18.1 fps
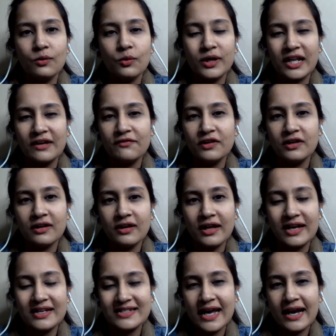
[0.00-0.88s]

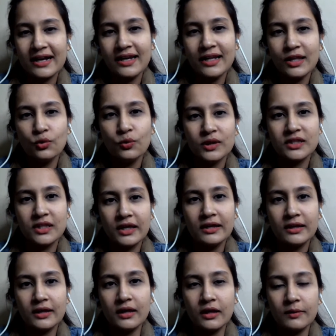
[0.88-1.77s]
whatever exactly you were
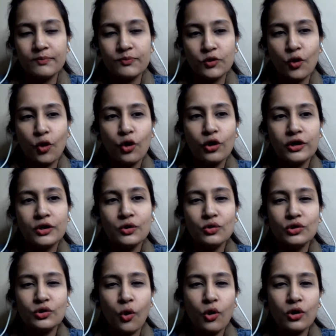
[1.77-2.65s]
thinking? Or
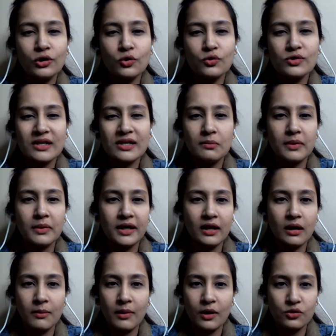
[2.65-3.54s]
you talk to
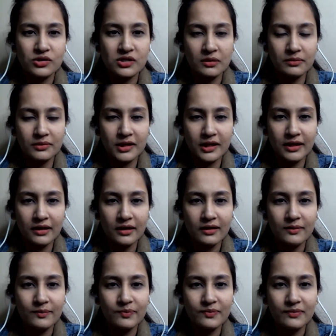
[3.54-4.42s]
somebody about something
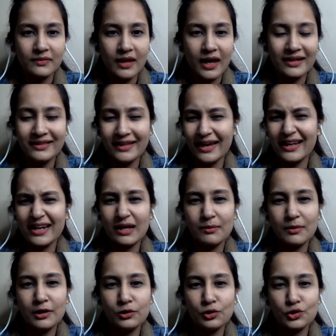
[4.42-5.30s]
and they are
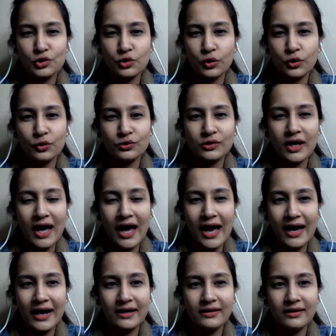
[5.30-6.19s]
able to show you the
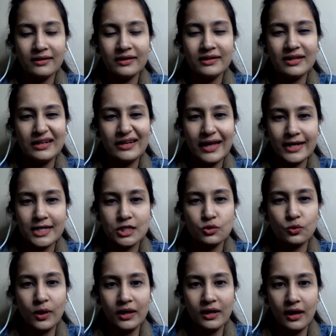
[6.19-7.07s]
ad in the
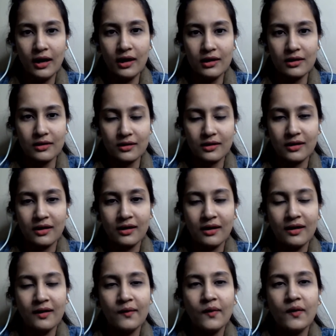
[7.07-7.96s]
next 1 hour,
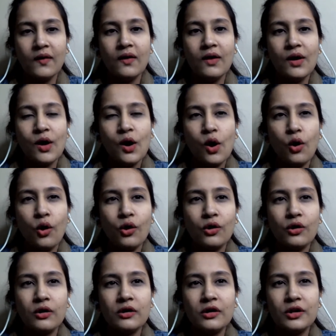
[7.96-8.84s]

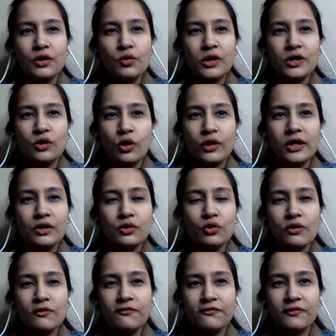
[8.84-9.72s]
or you are talking
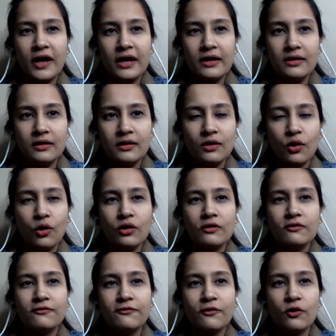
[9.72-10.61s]
to your friend
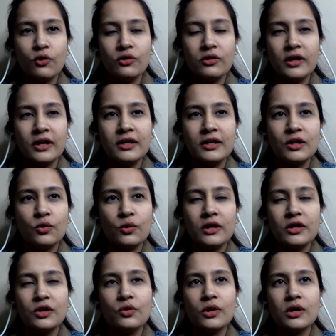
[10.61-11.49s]
on phone and
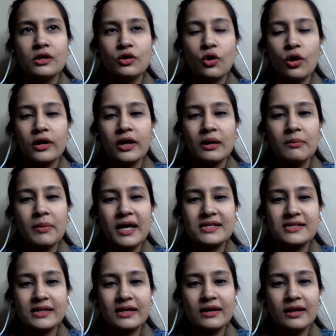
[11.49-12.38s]
you are talking,
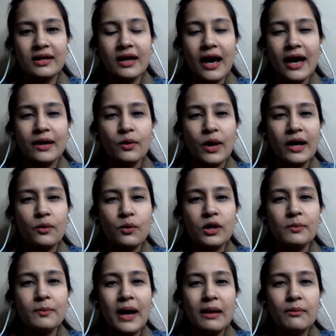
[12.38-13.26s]
basically, I
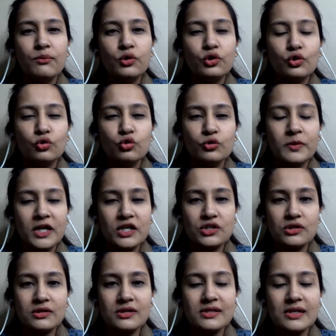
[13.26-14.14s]
want bamboo
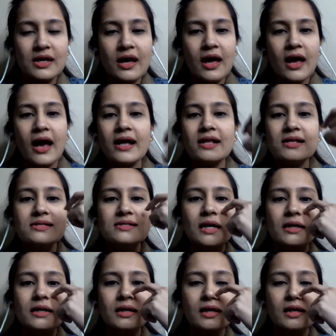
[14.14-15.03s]
toothbrushes, and
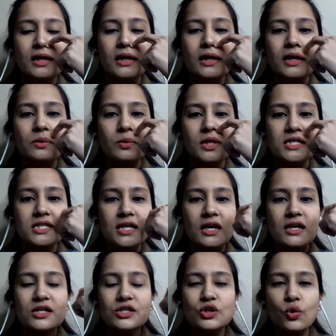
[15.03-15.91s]
suddenly it will
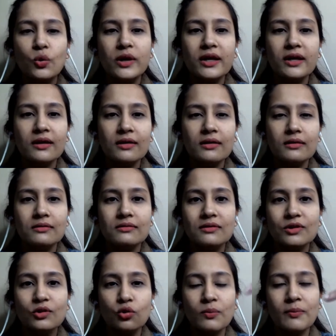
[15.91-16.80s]
start showing
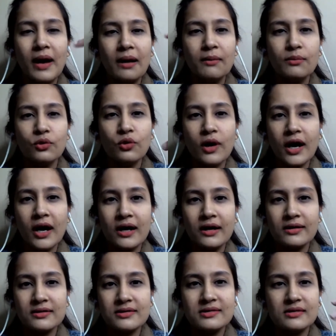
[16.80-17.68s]
you bamboo
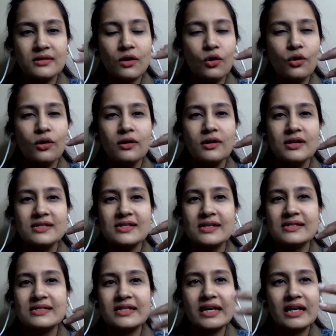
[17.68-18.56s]
ads or
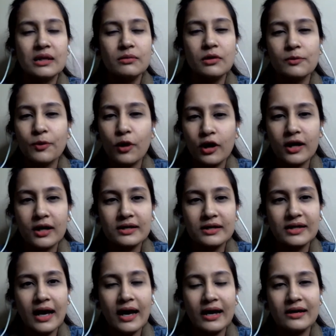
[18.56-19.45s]
sustainable
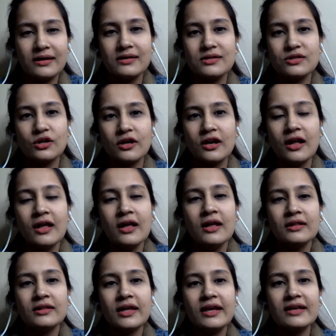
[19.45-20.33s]
product ads or
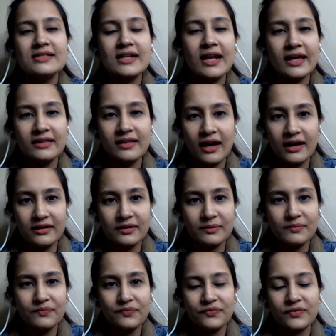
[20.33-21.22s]
things like
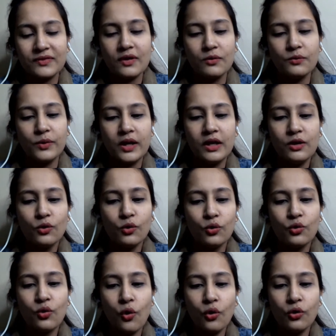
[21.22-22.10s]
that. When
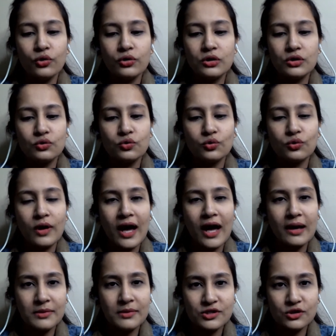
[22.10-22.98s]
you go to
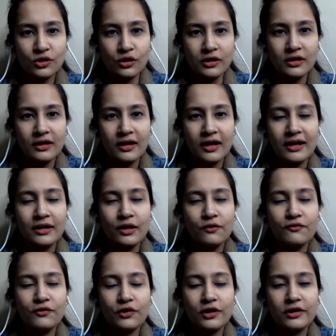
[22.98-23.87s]
Amazon and
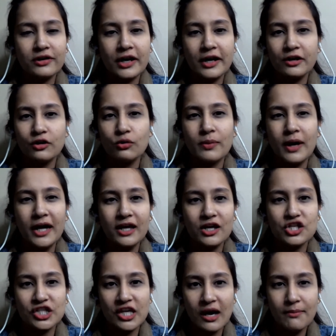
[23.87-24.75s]
if you are trying to buy
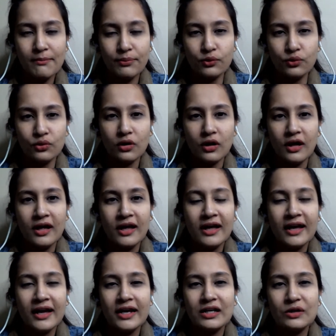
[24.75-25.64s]
a shampoo,
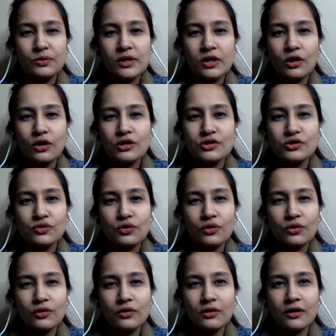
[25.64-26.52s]
it will
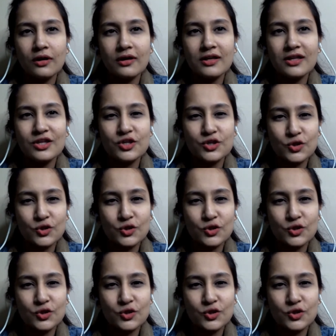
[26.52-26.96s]
also